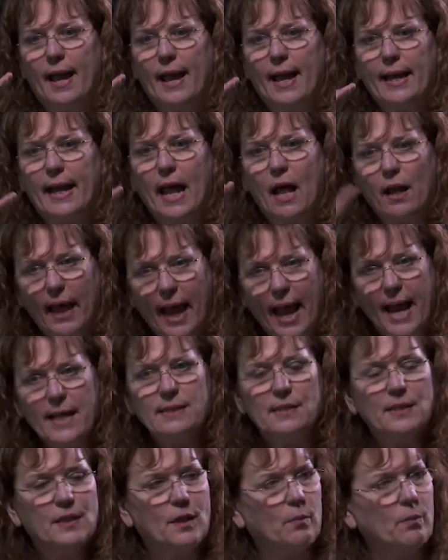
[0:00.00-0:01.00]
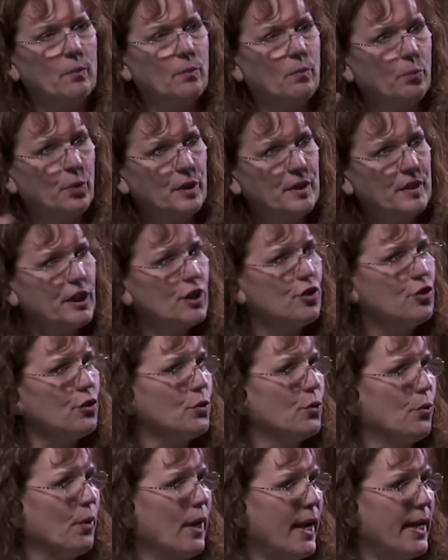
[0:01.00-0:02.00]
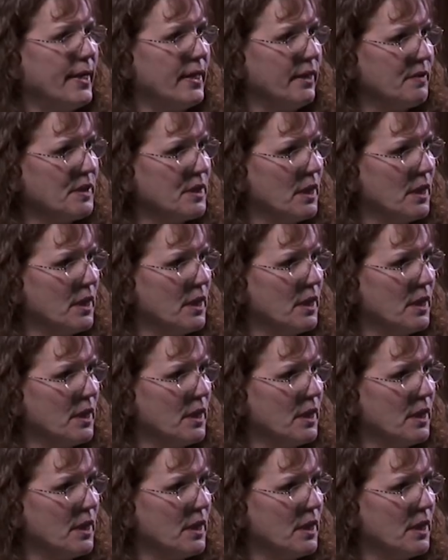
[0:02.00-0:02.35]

And I'll ask them, predict your grade every